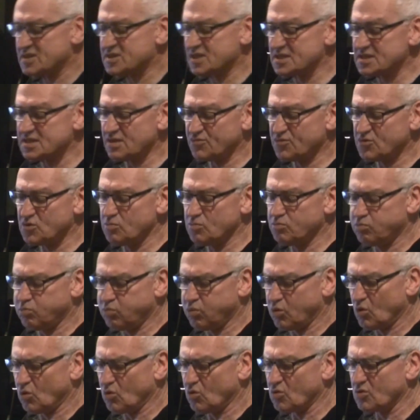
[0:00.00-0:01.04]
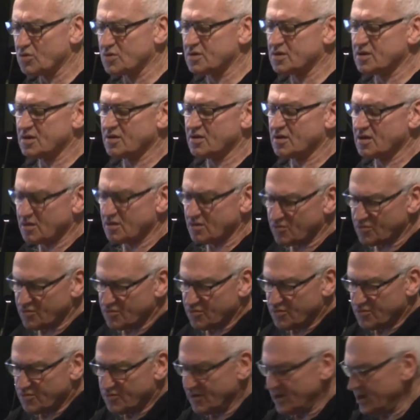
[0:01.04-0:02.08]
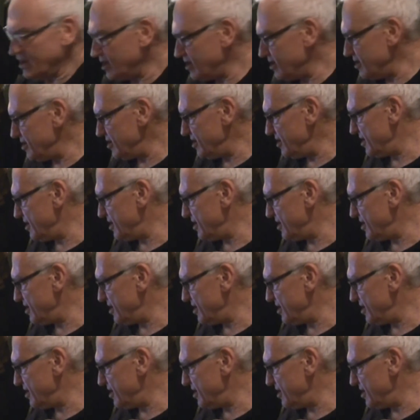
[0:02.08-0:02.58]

as if you're born fairly